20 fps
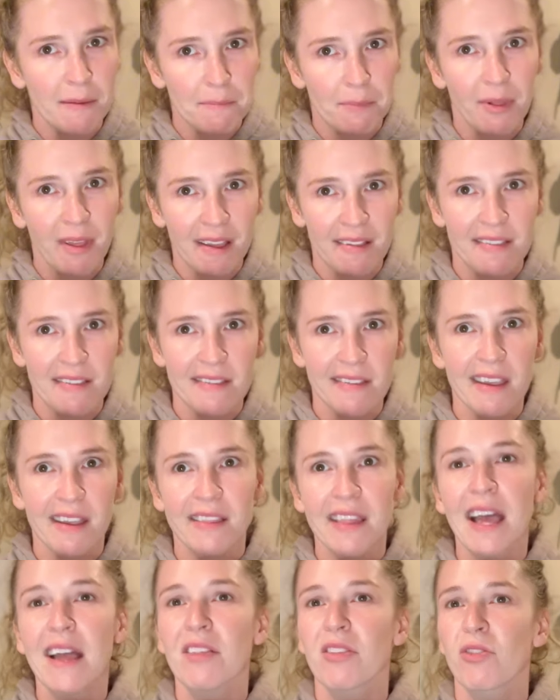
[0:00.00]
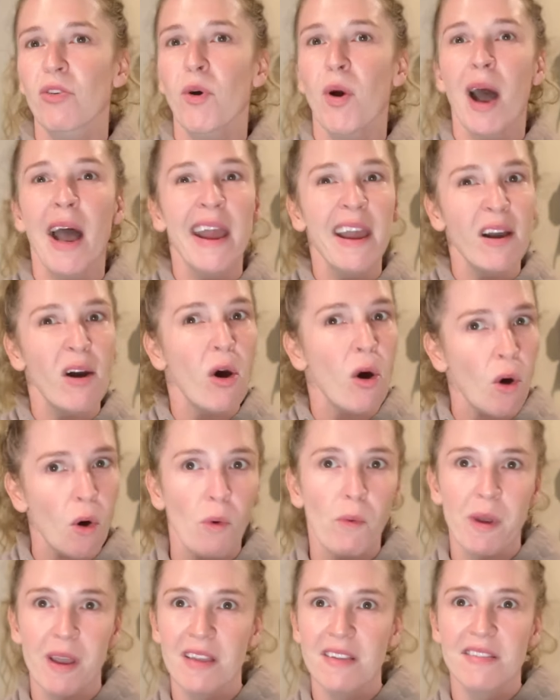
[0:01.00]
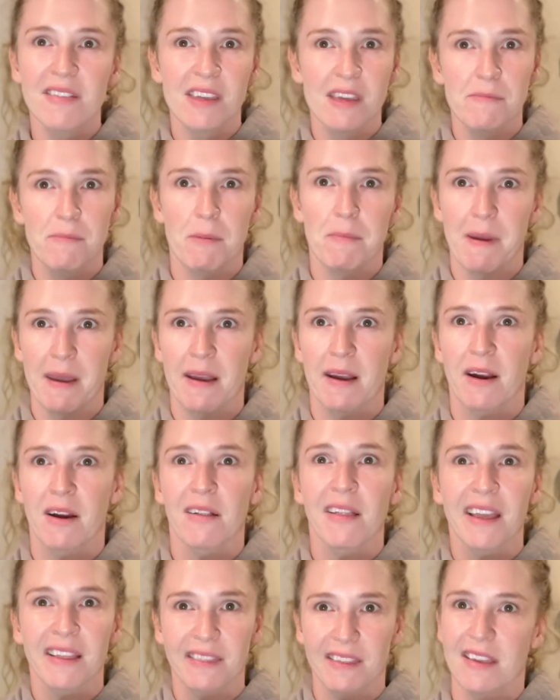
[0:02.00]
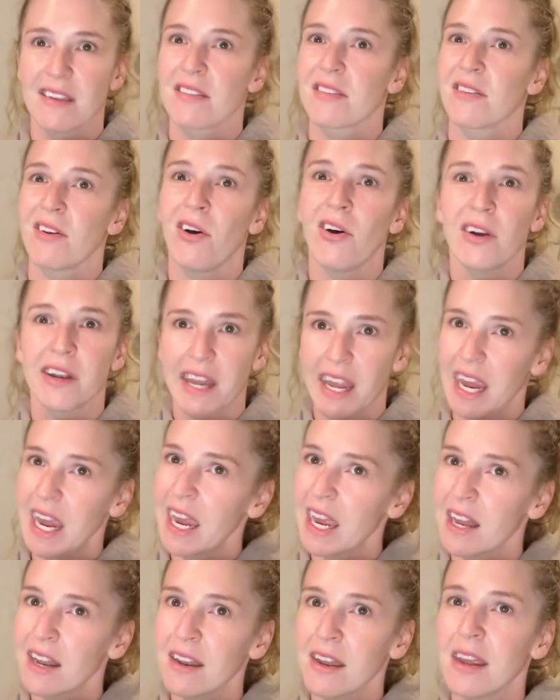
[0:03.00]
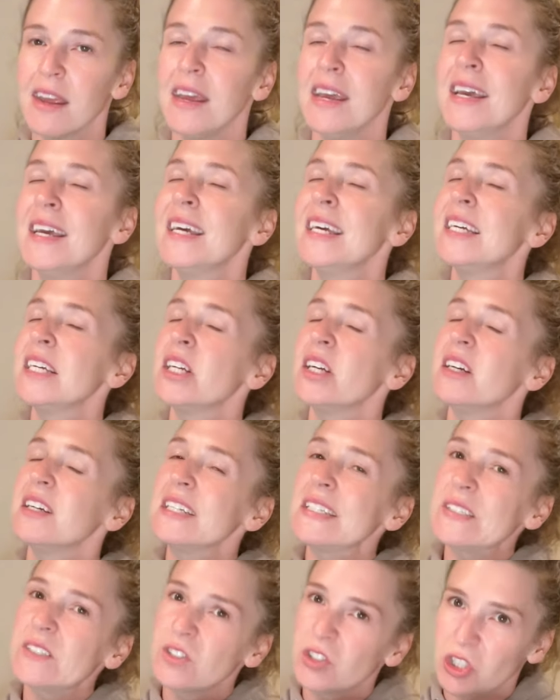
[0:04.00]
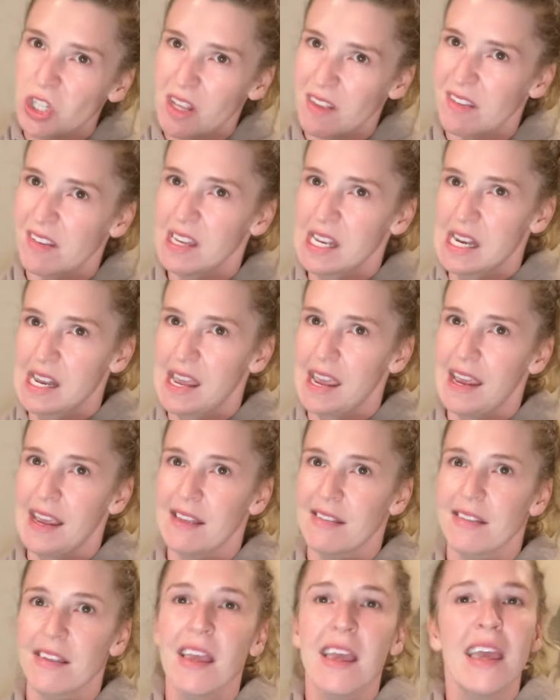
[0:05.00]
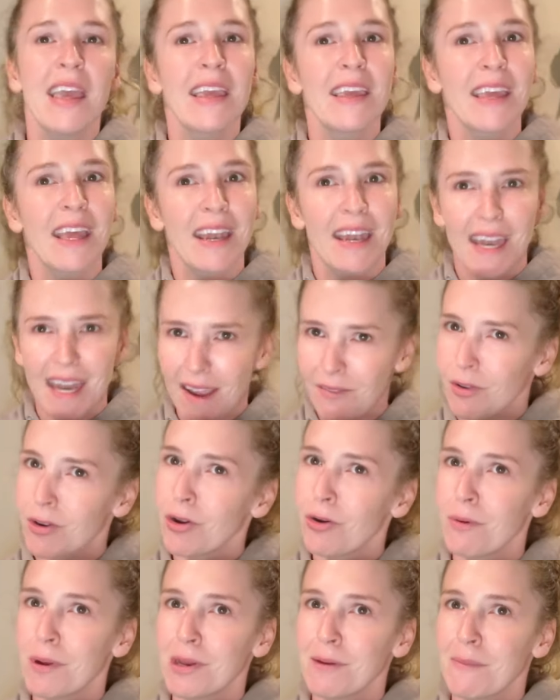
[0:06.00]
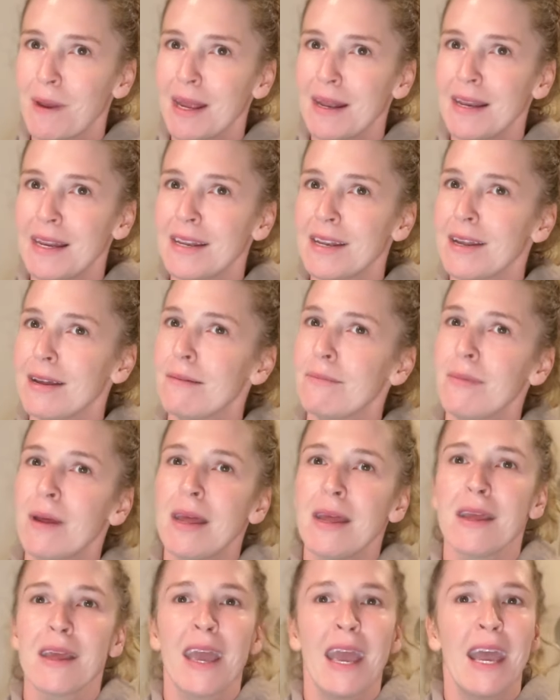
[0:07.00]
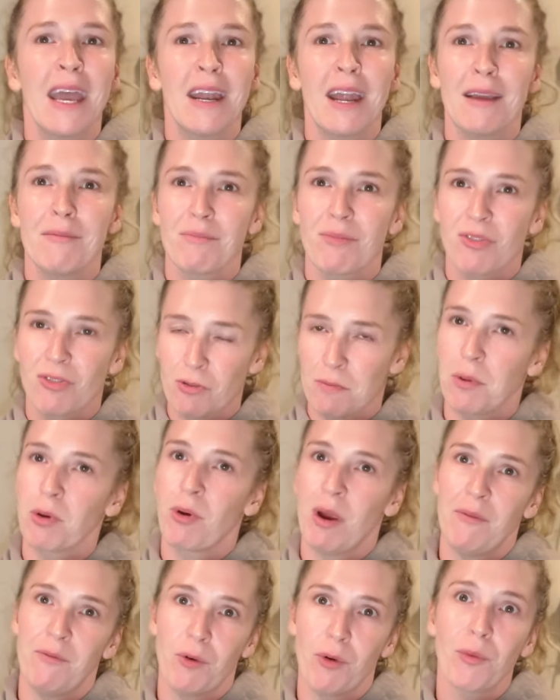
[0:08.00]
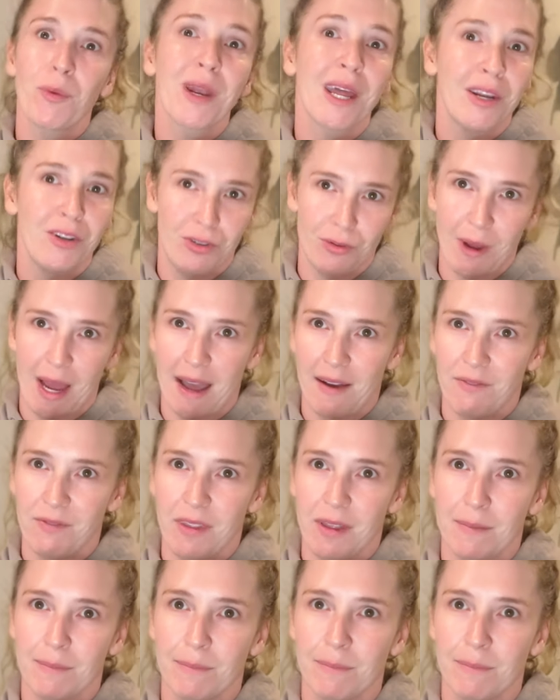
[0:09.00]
places like that. So I always keep a pair like this on hand, just in case. You never know when you might need them, and I'm super grateful when I do have them.